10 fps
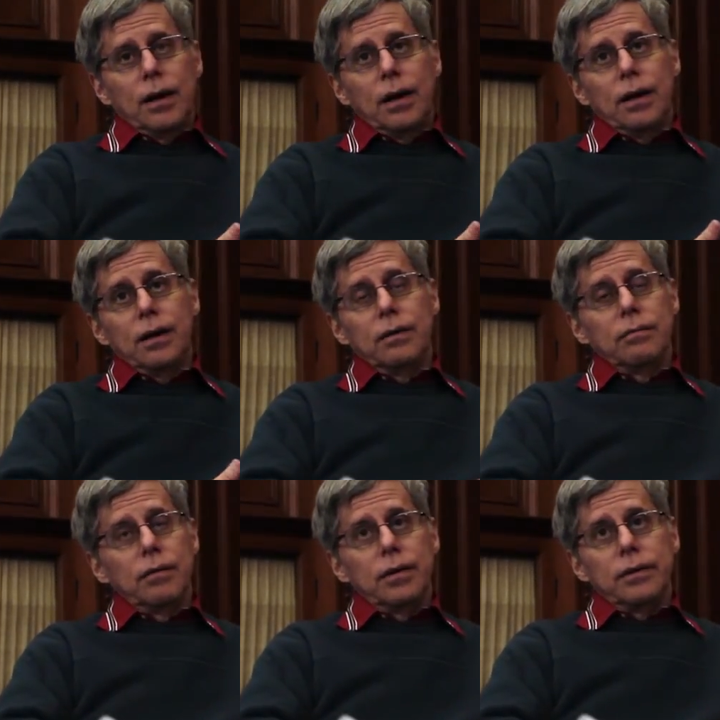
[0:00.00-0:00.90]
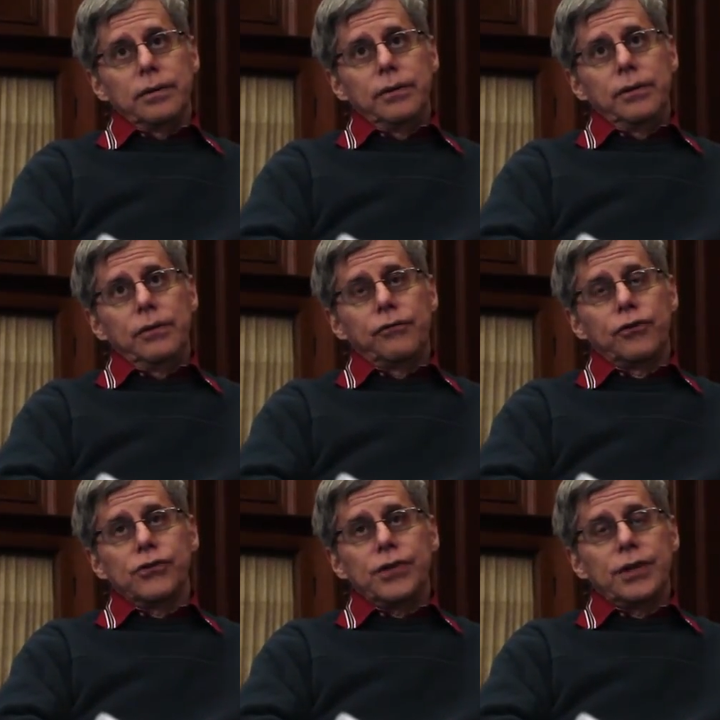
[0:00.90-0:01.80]
The
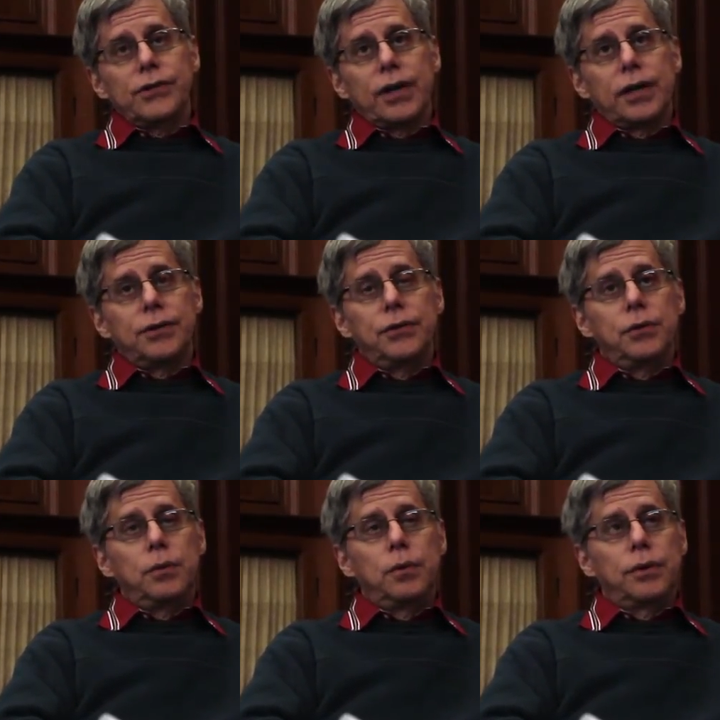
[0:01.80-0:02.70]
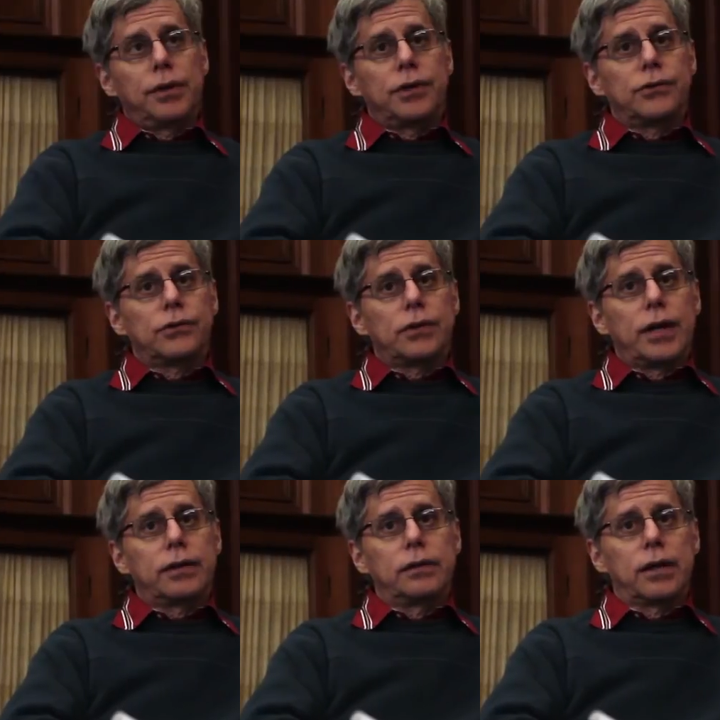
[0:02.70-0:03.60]
first things I got to do were things
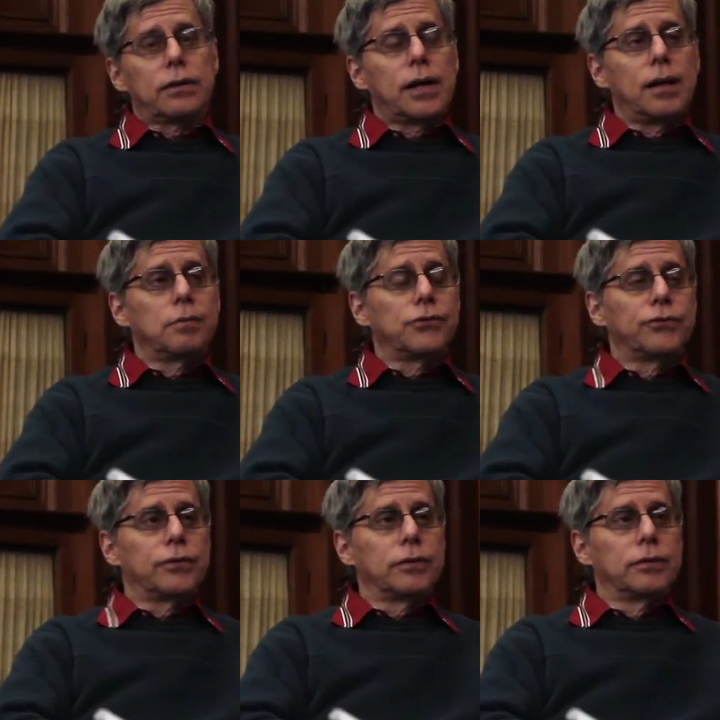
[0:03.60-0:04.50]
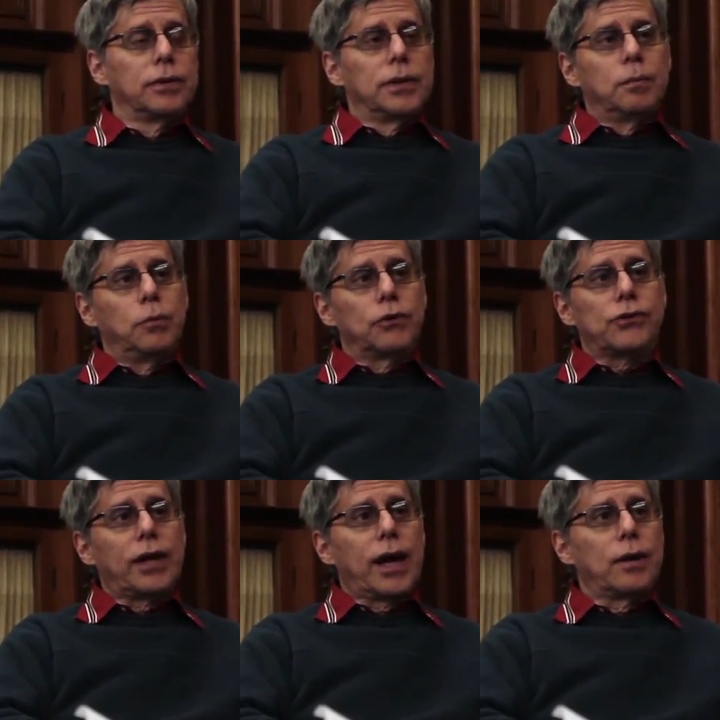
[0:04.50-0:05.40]
like letter columns for
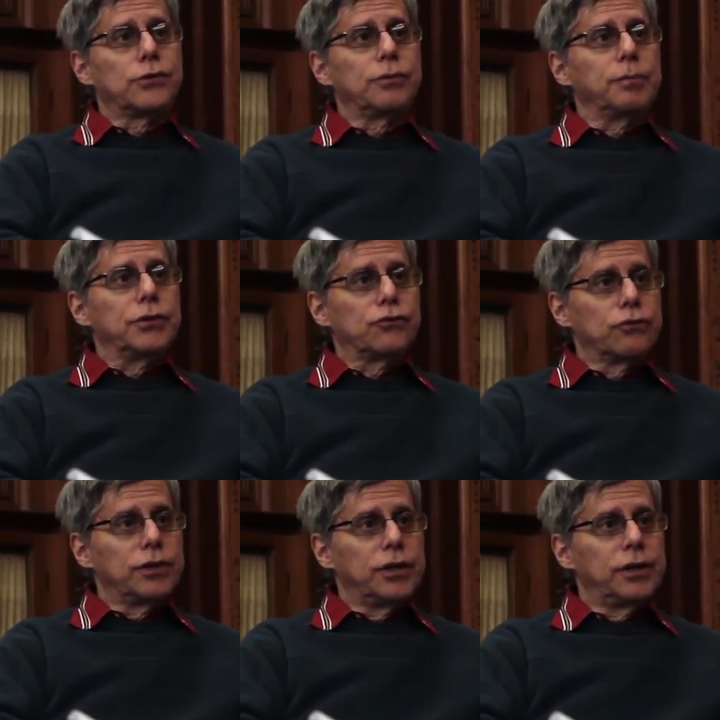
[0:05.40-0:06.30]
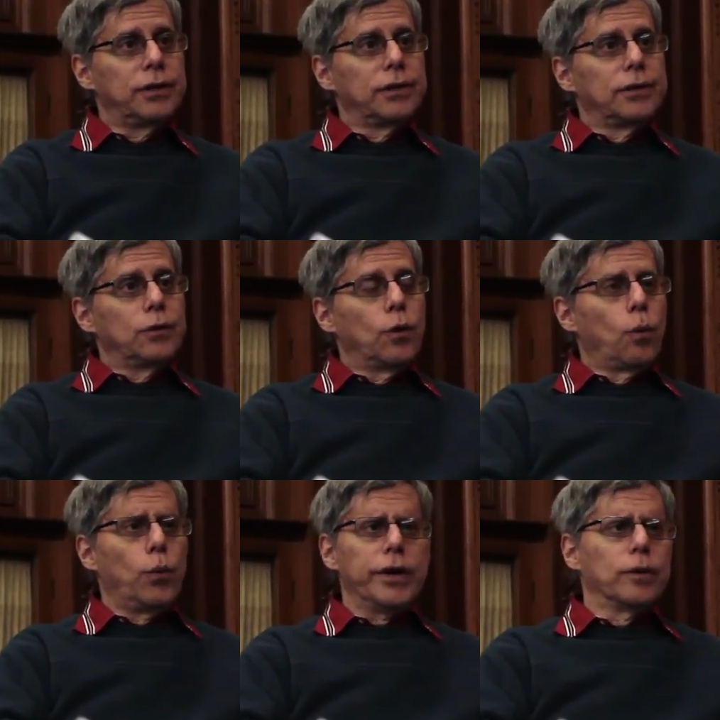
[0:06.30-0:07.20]
books like House of Mystery or
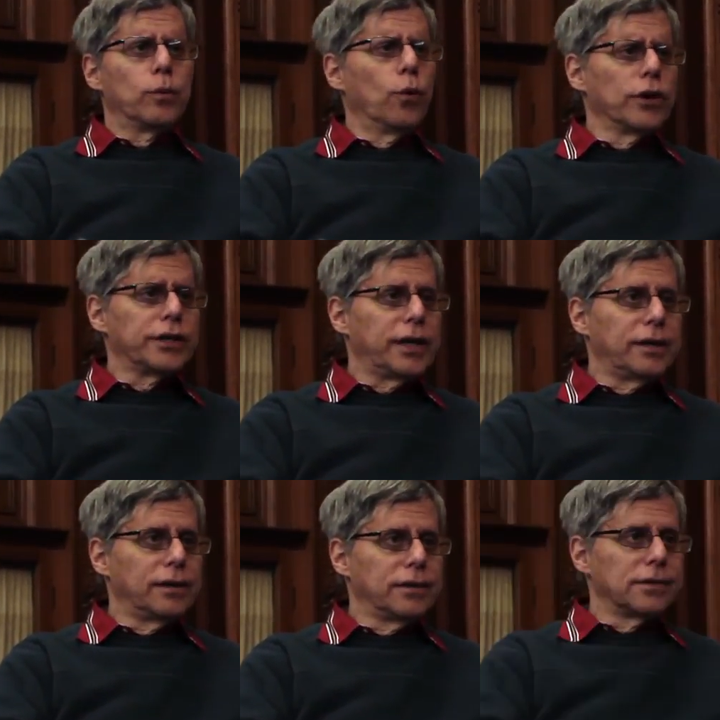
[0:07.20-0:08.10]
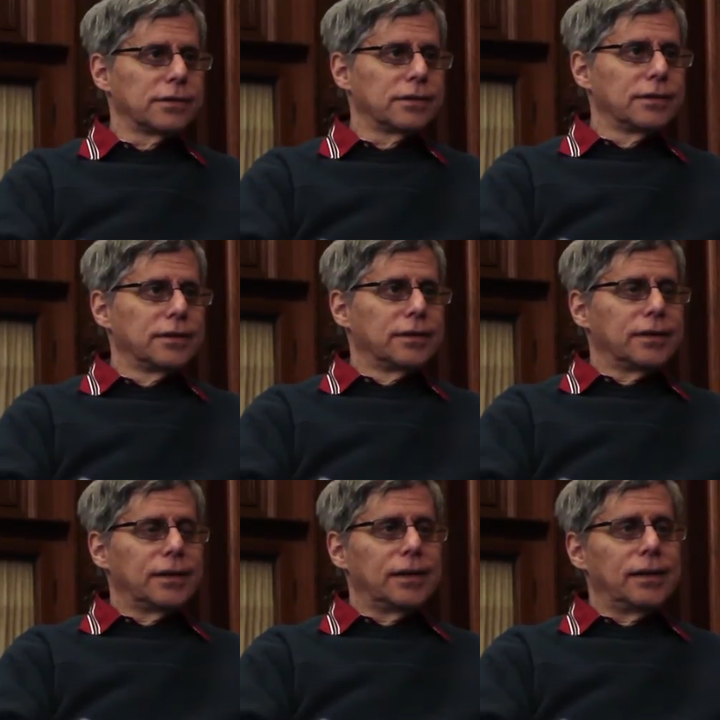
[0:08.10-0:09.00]
Weird War Tales.
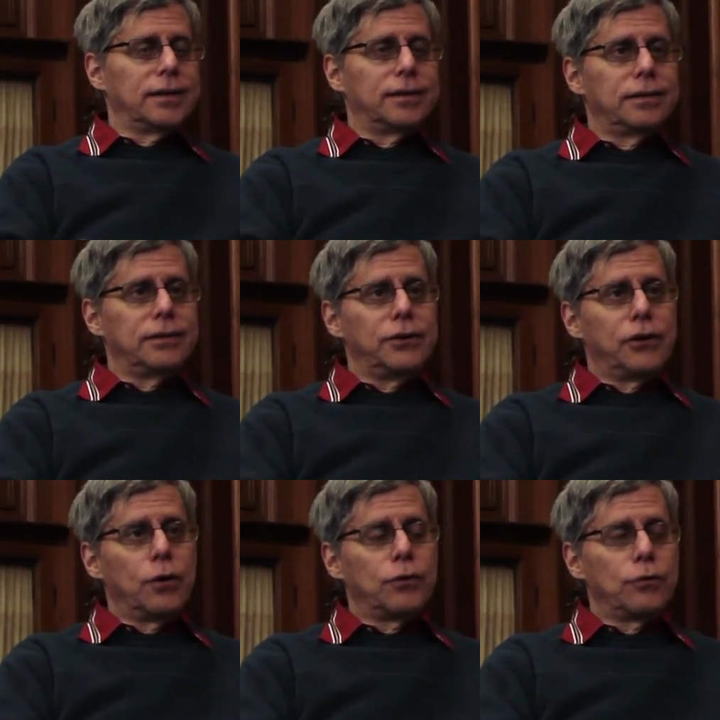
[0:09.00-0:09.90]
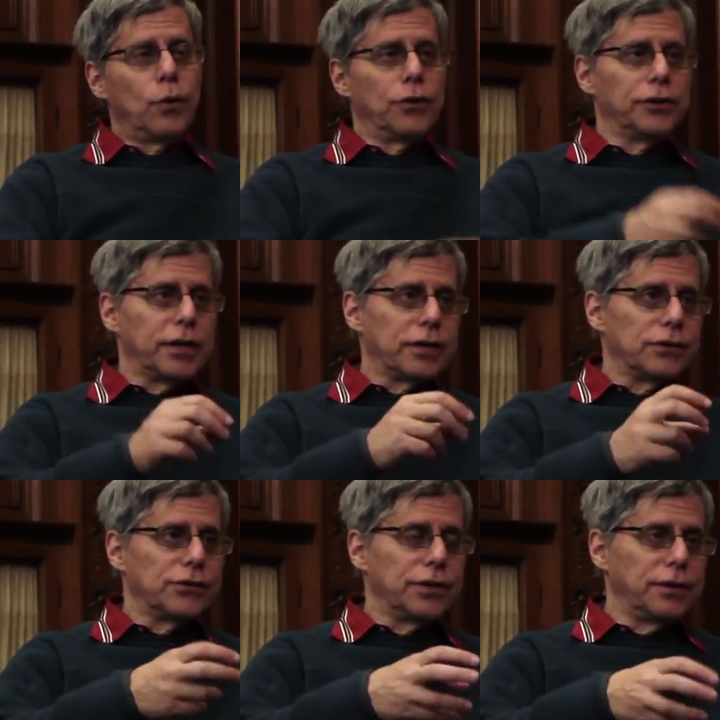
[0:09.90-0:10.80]
And you'd go through all the
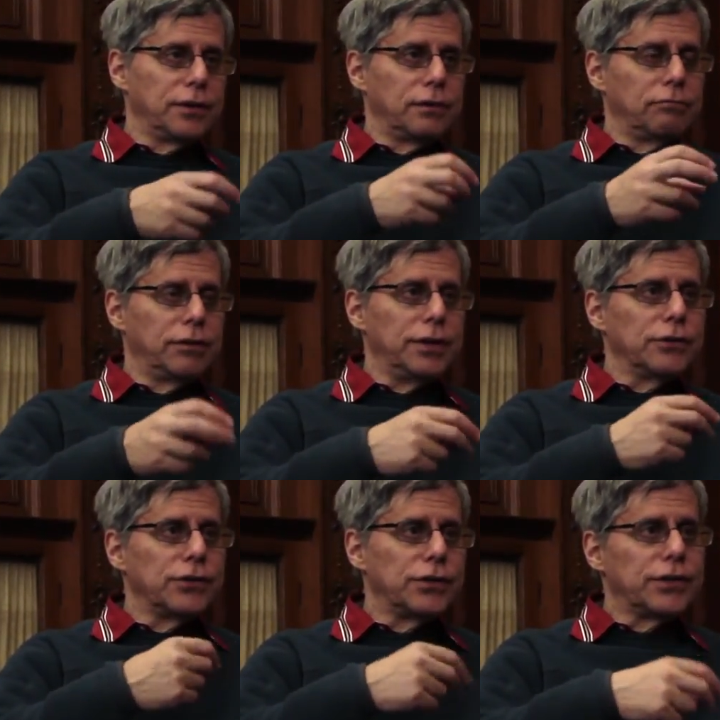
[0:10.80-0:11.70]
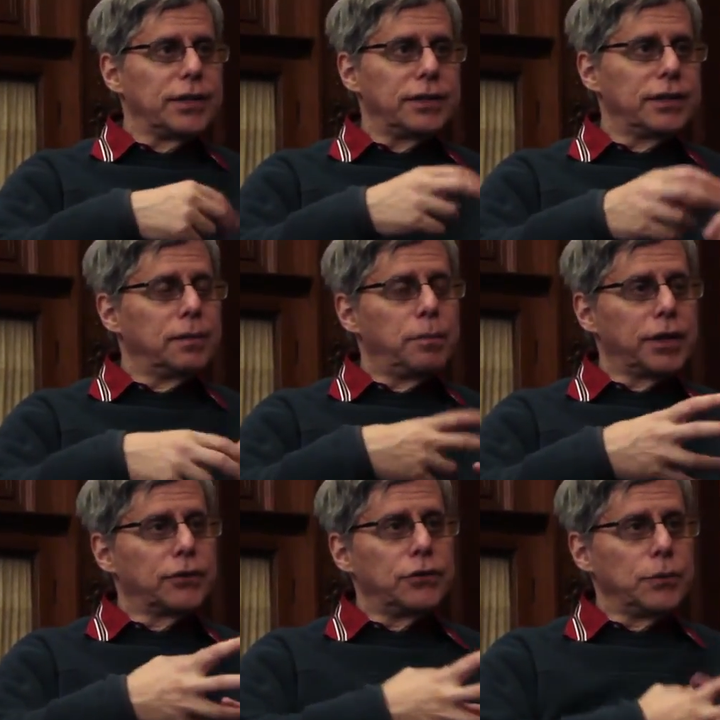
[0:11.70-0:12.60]
letters that the readers had sent in and
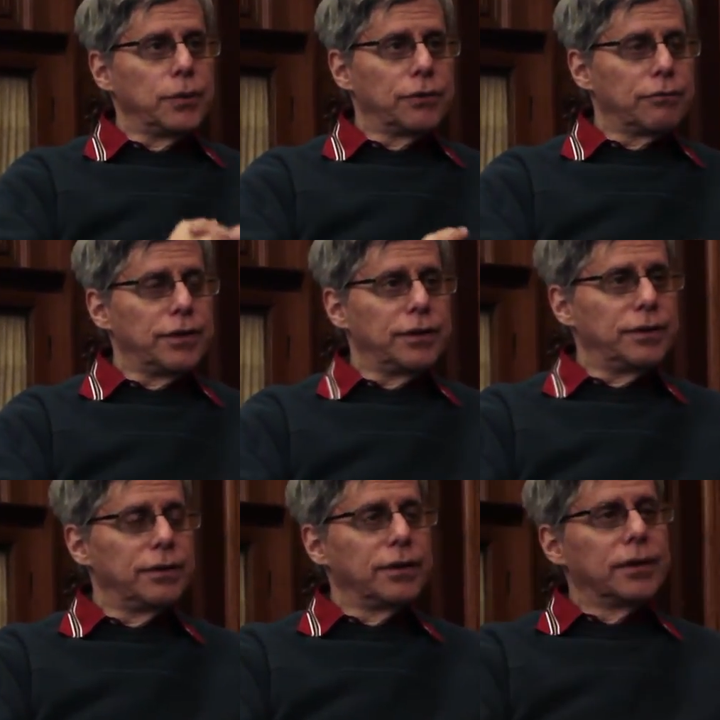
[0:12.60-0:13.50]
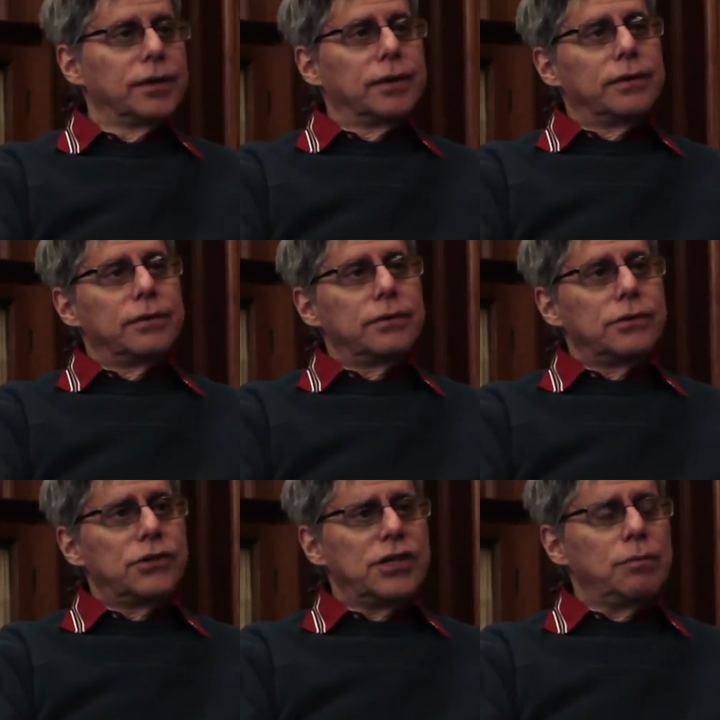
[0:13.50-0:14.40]
pick the 2 or 3 that
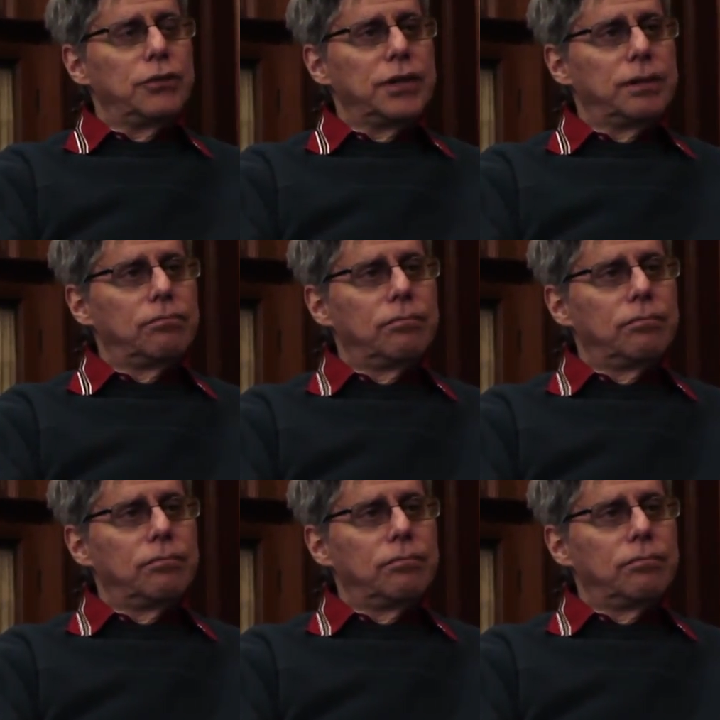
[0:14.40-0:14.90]
seemed to